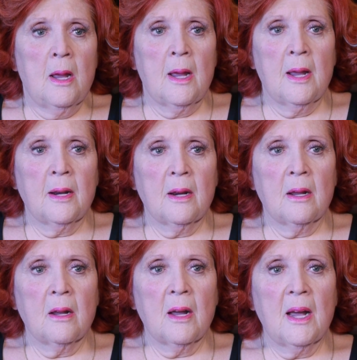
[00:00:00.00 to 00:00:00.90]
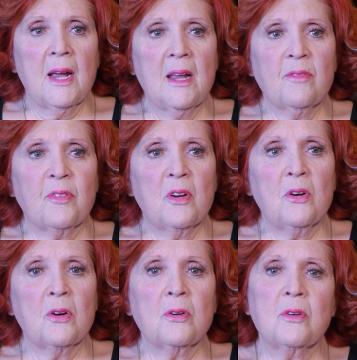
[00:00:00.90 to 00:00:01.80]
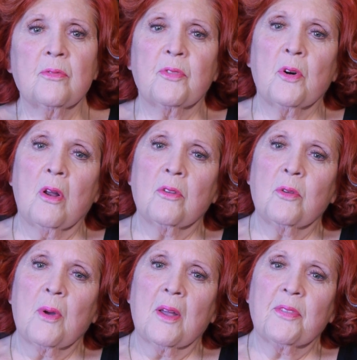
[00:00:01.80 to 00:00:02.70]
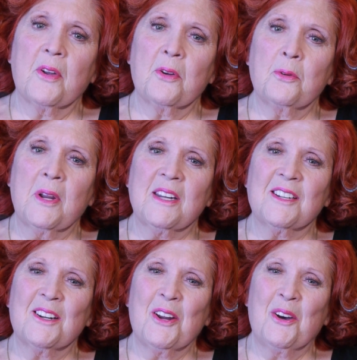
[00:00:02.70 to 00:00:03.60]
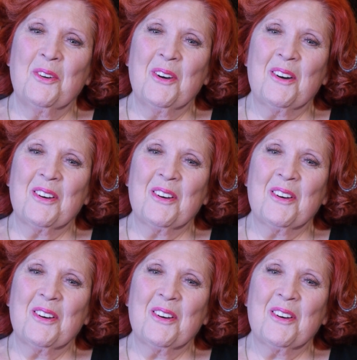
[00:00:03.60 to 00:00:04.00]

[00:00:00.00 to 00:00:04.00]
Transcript: And I have learned, for all you out there who need to know,